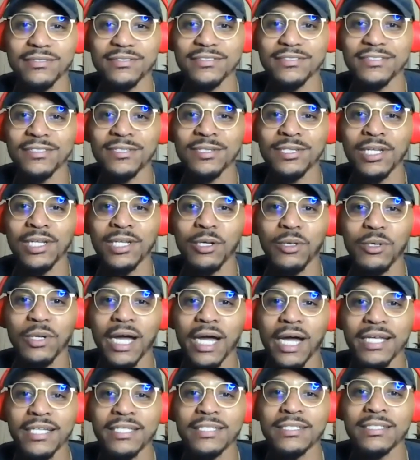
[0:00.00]

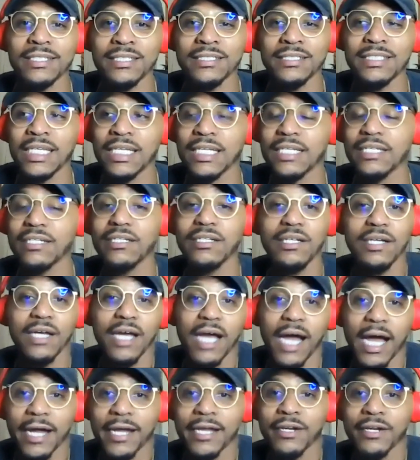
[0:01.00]
I could dictate.
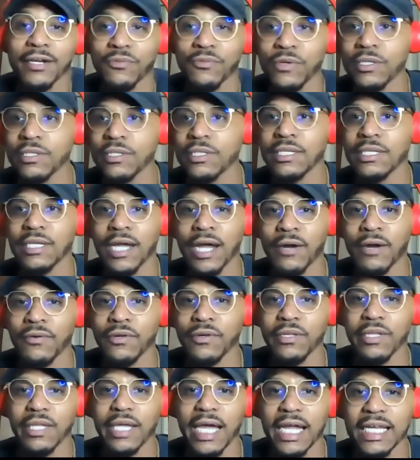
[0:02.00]
I
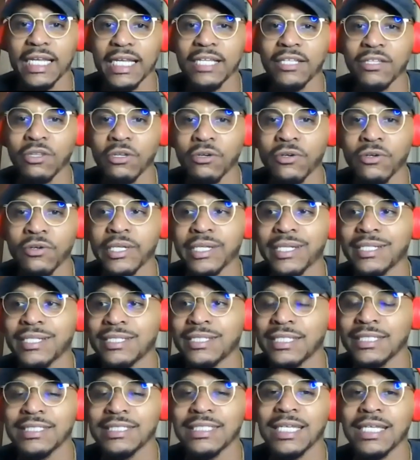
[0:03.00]
really had the authority to
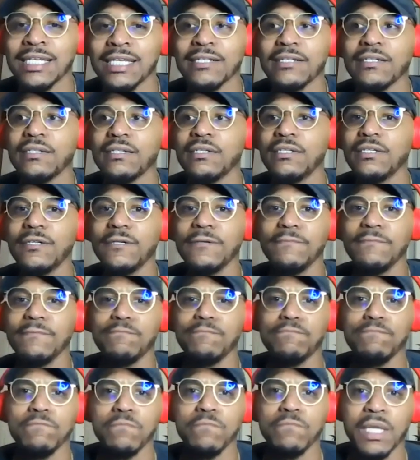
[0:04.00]
dictate
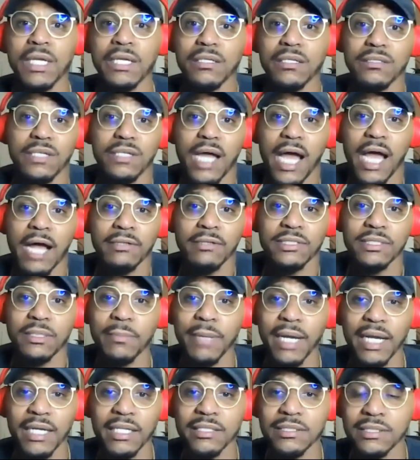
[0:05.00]
like how
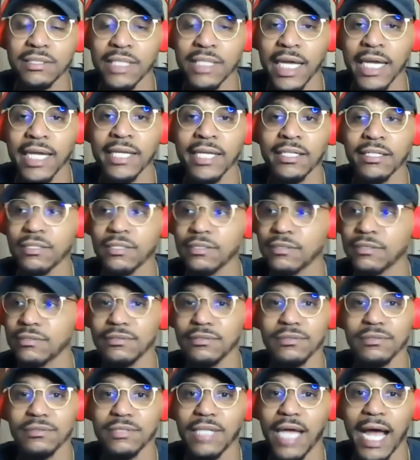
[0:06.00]
somebody day
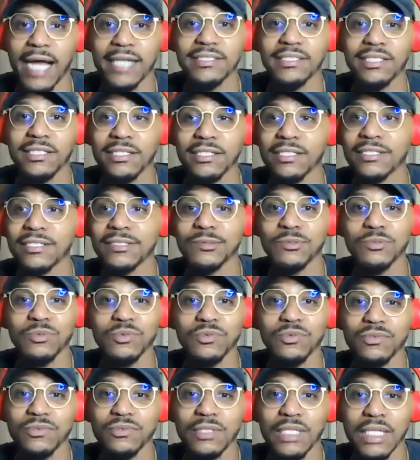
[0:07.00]
actually
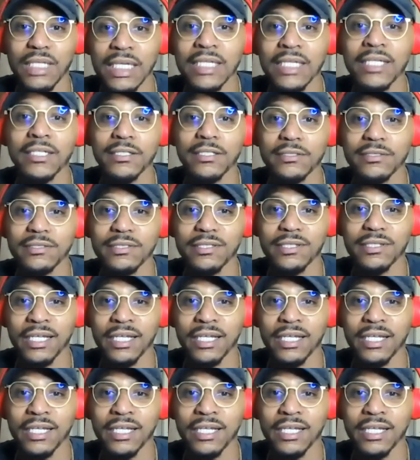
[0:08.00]
is.